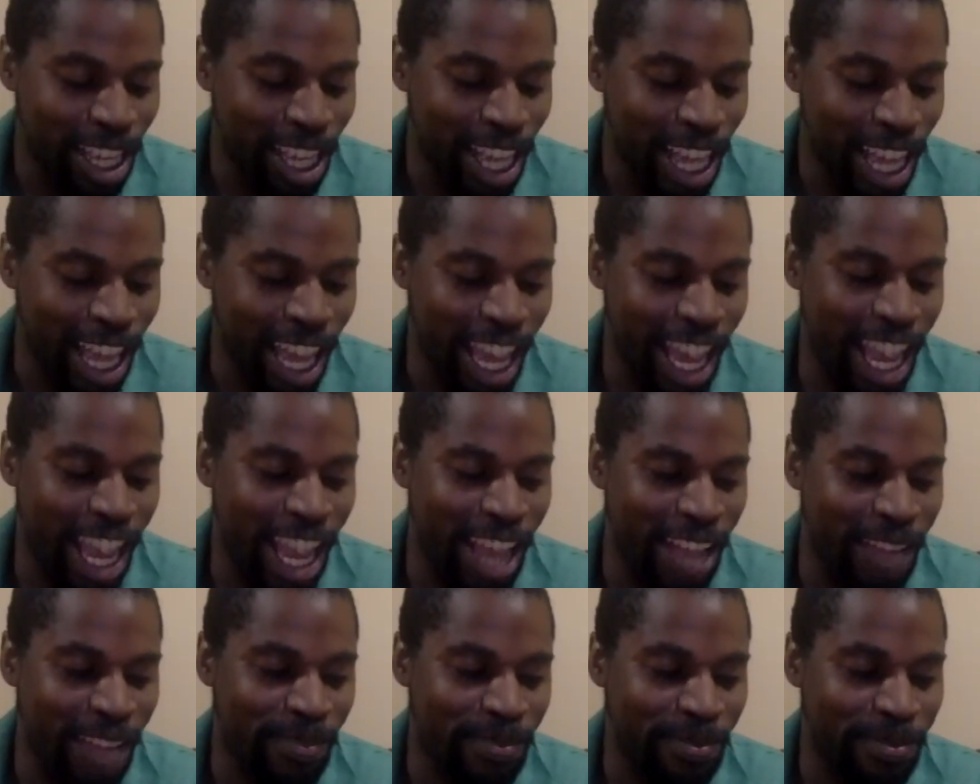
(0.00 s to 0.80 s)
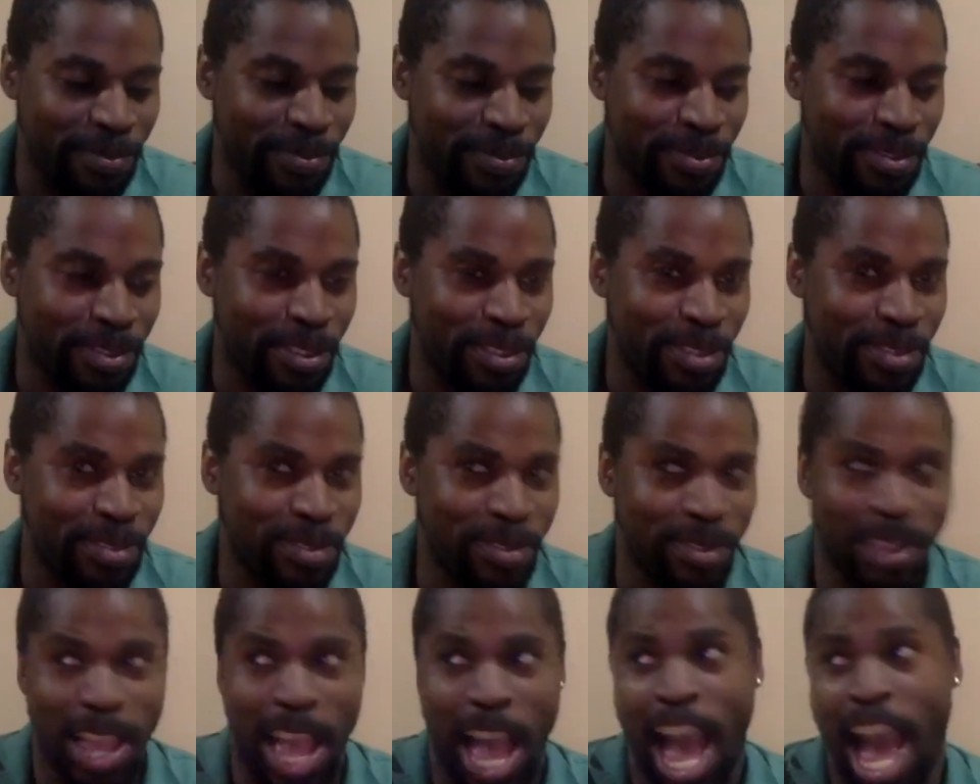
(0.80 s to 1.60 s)
And
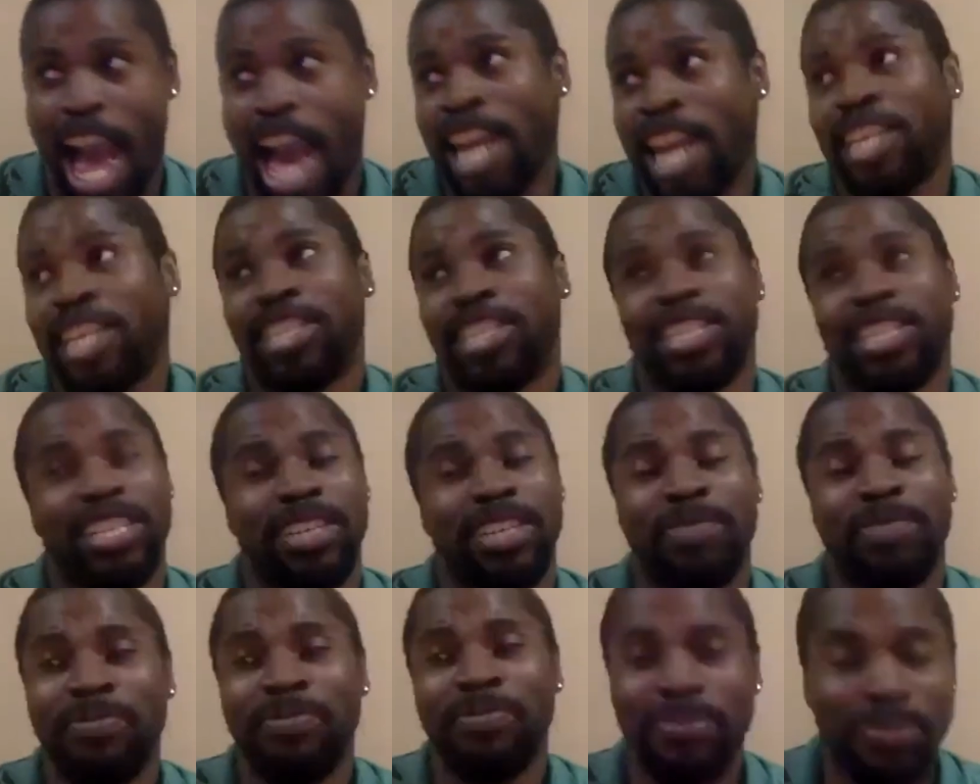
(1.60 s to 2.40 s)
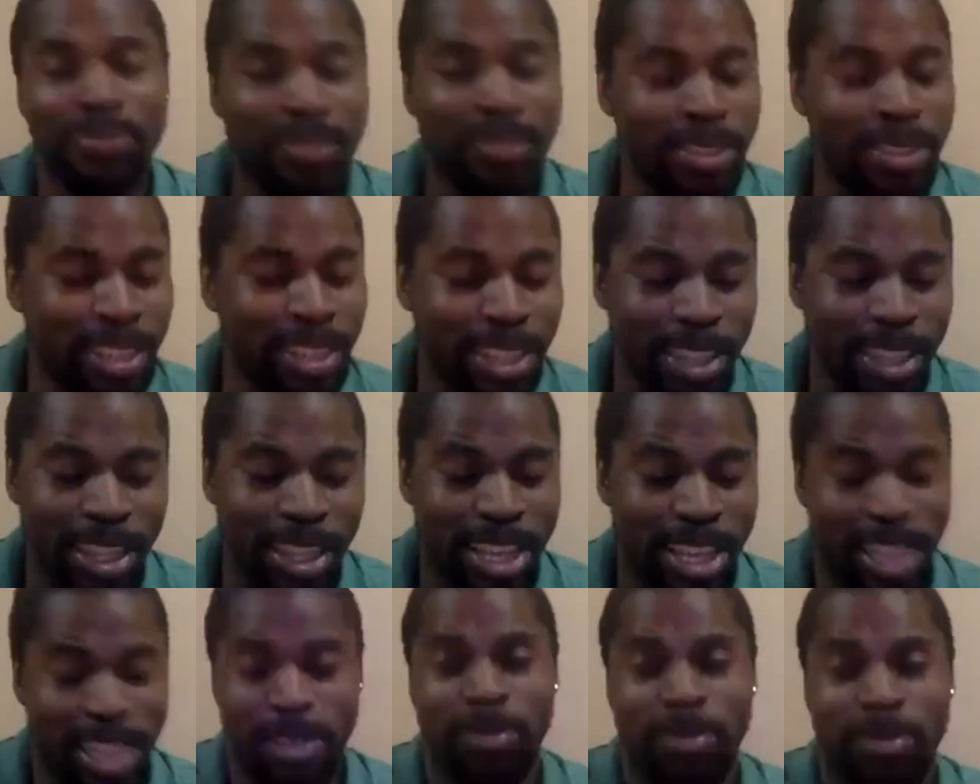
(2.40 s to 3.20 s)
honestly,
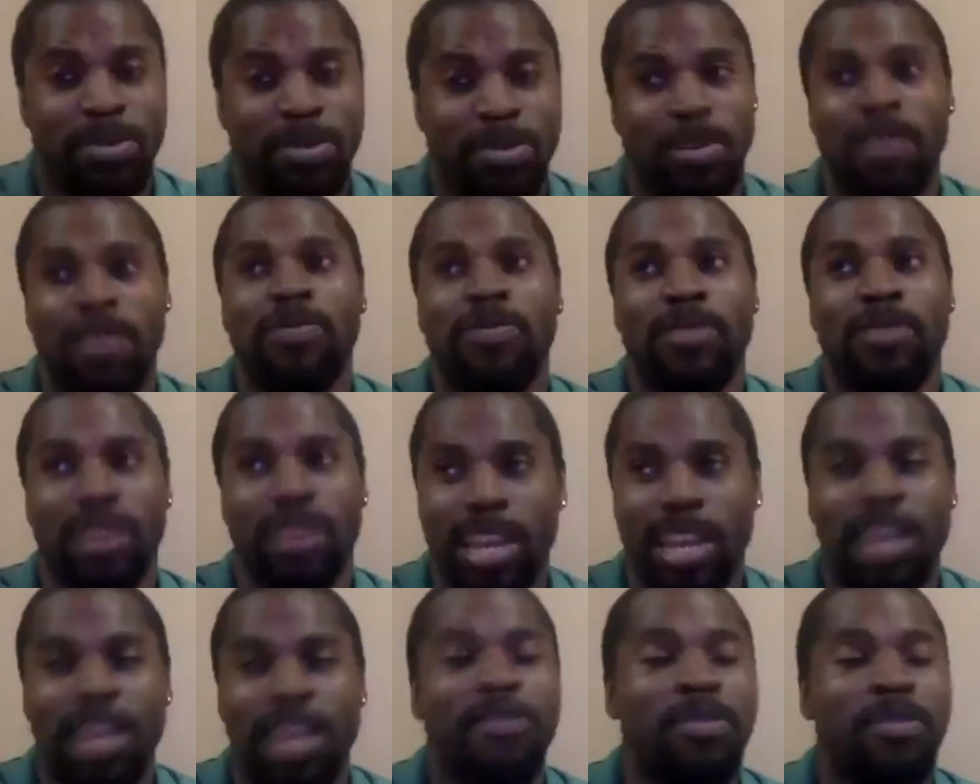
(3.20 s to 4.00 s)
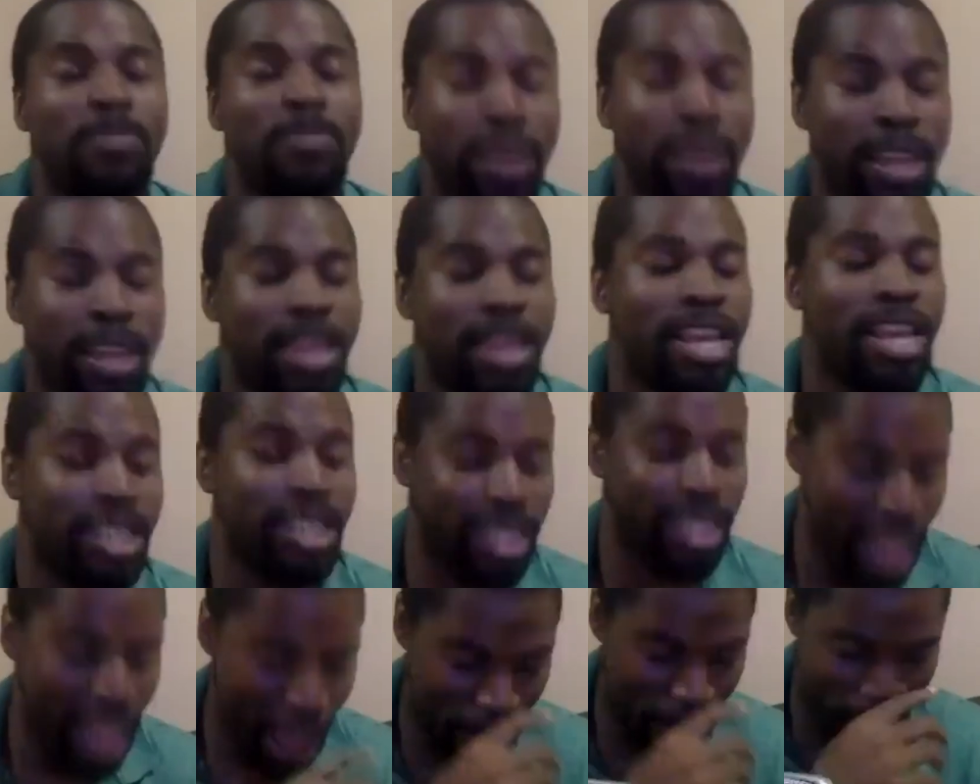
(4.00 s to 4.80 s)
he would be the
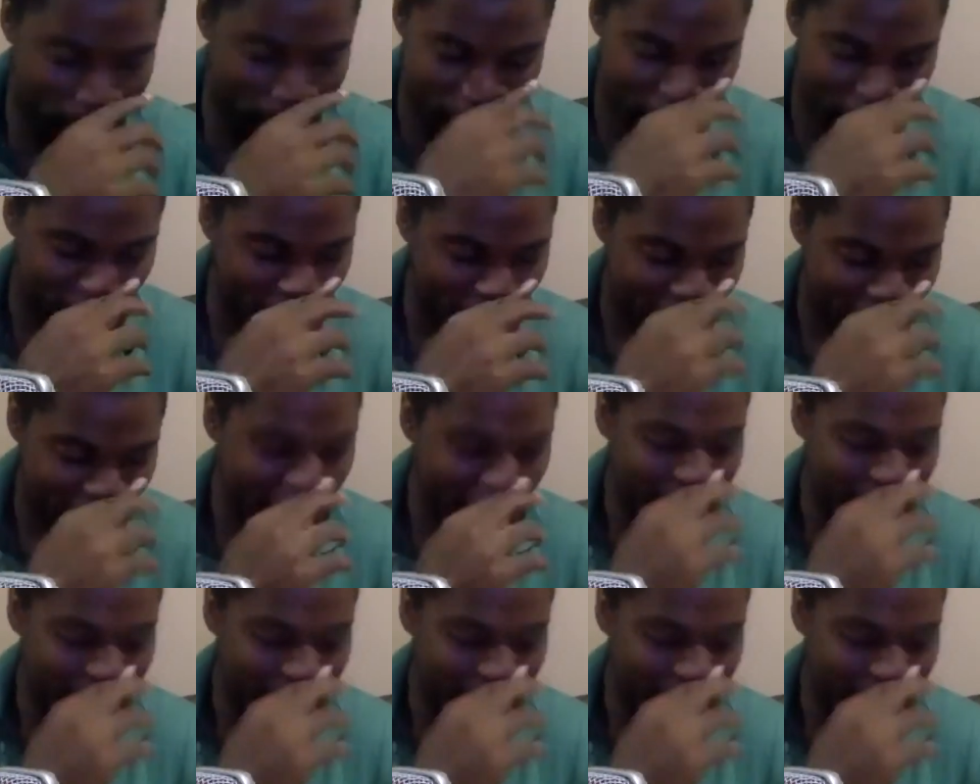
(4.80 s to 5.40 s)
example